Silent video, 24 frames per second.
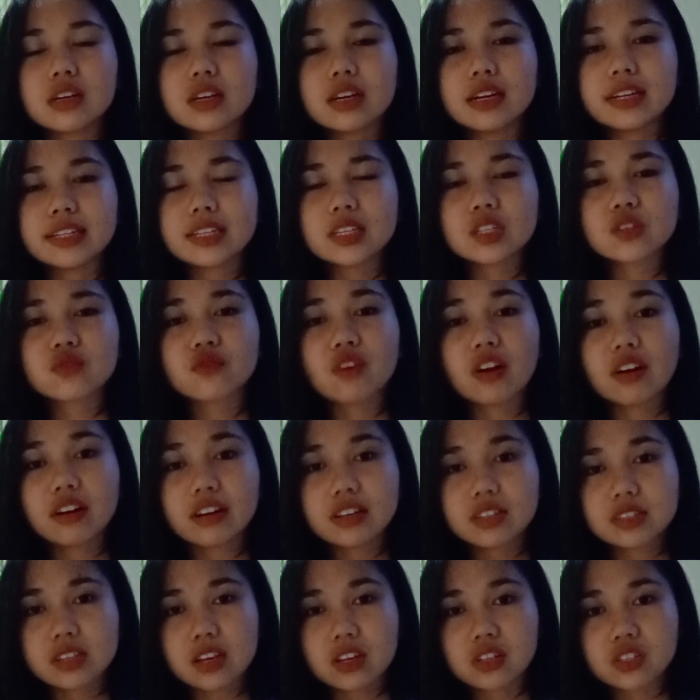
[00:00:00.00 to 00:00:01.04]
it is very
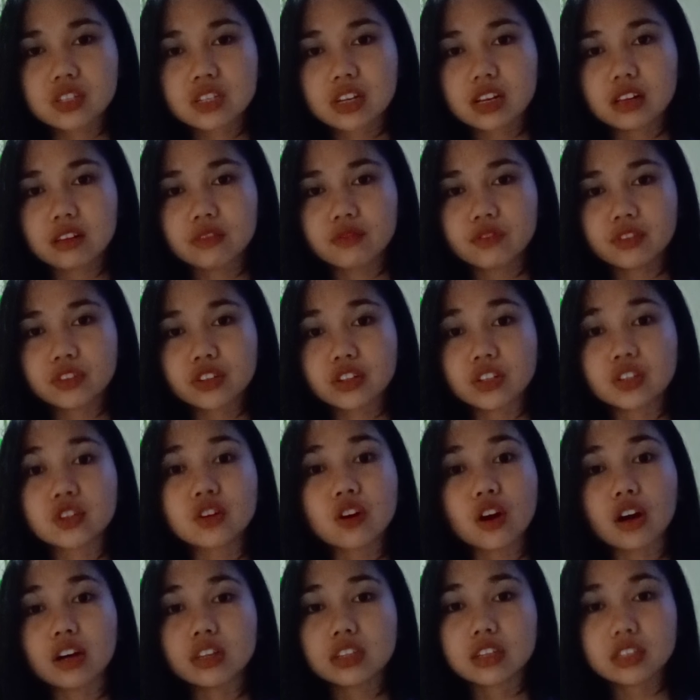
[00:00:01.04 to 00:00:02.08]
essential for their
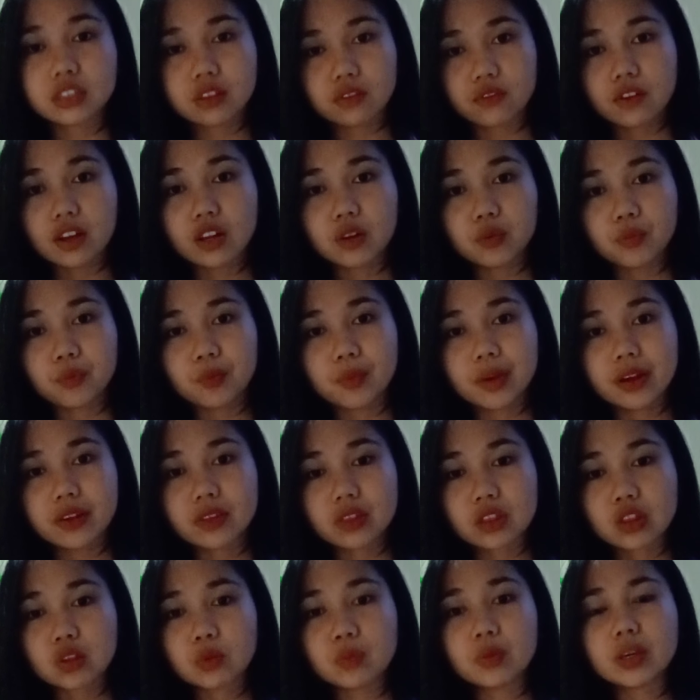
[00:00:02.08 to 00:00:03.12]
growth and
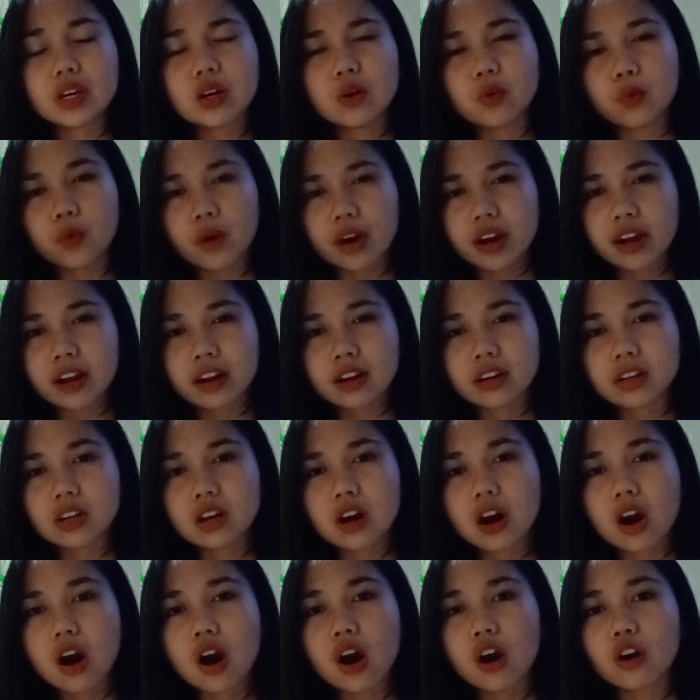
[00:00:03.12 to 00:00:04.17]
development to be aware
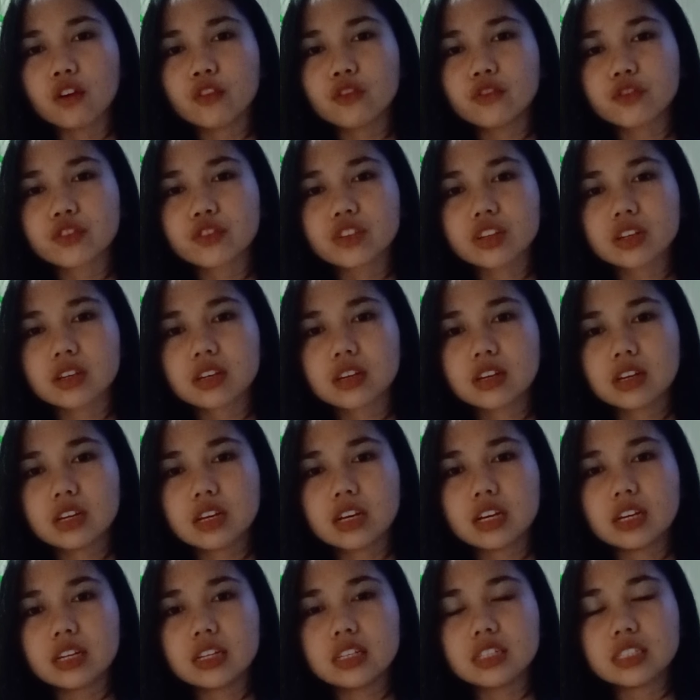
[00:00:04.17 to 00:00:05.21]
of
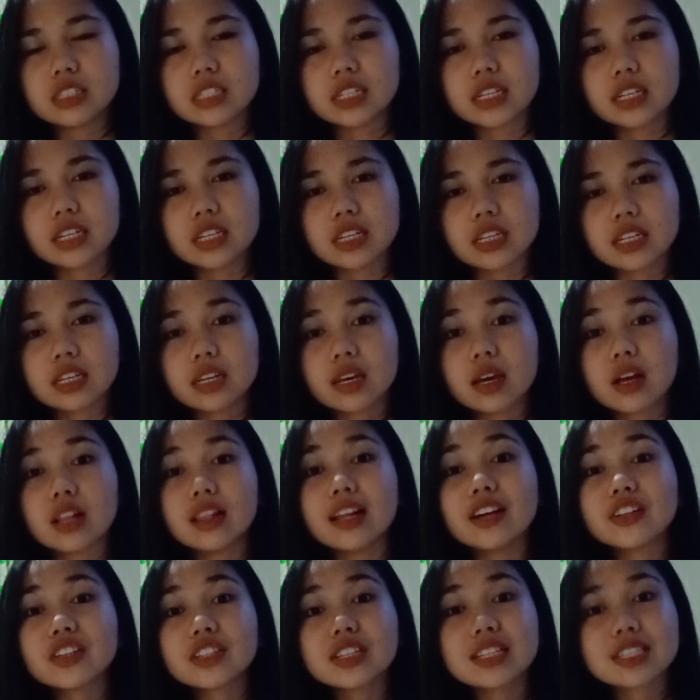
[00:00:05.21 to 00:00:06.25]
the
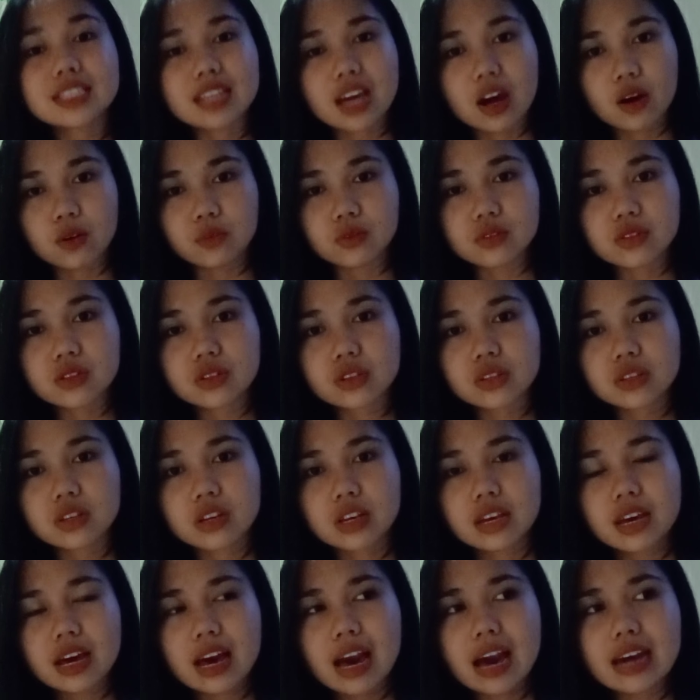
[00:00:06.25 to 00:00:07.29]
letter sounds,
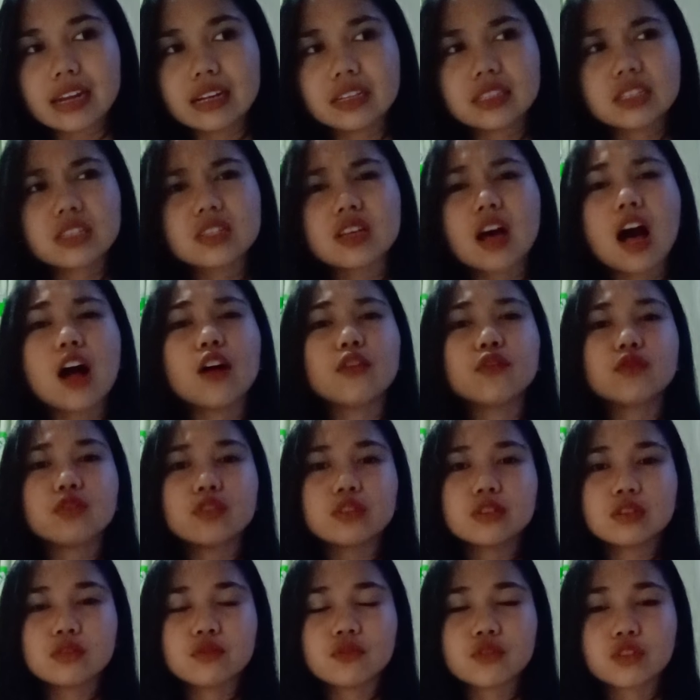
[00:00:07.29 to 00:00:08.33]
and it is
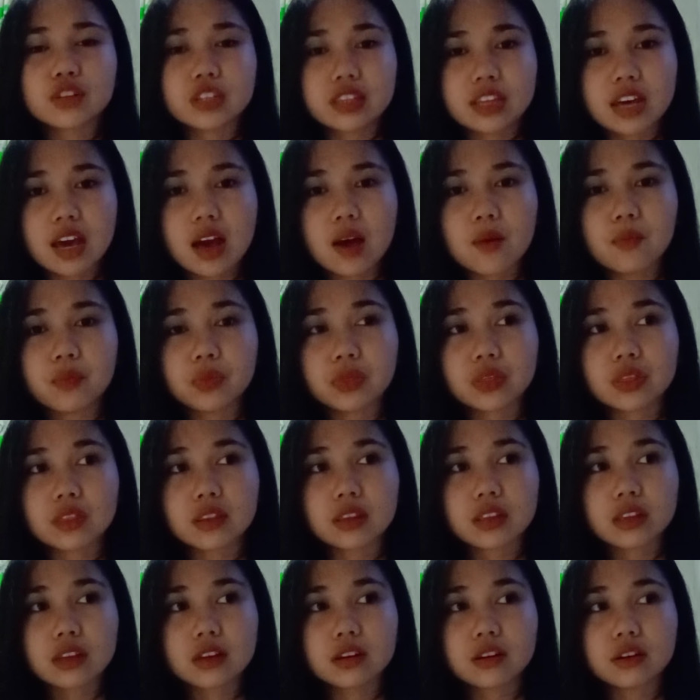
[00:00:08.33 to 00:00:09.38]
helpful for them
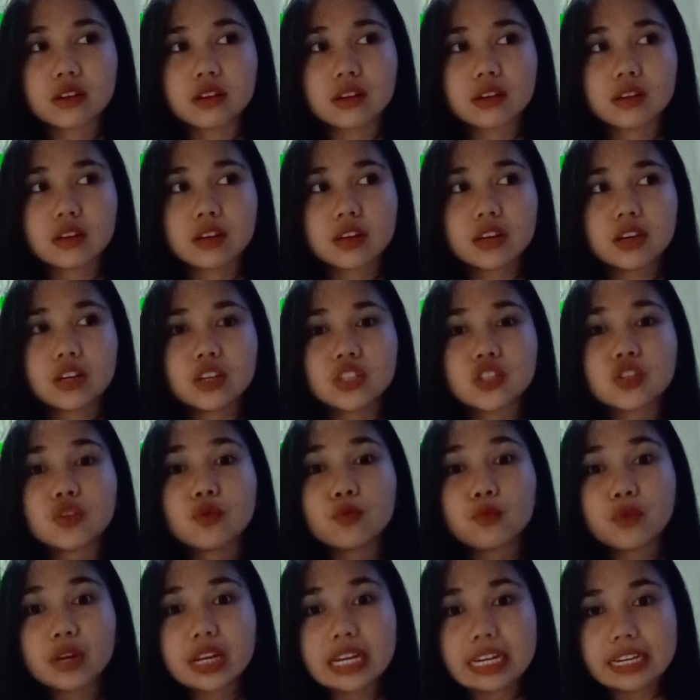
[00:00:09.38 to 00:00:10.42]
to
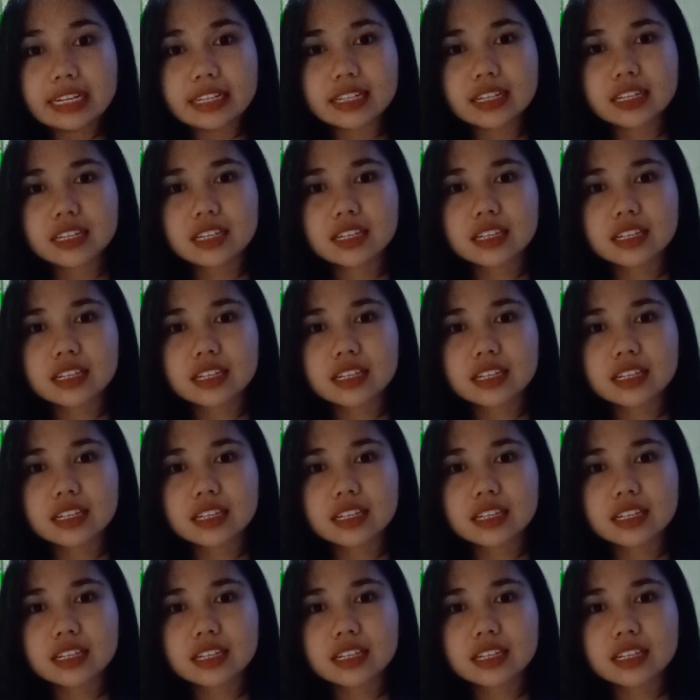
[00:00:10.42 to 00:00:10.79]
read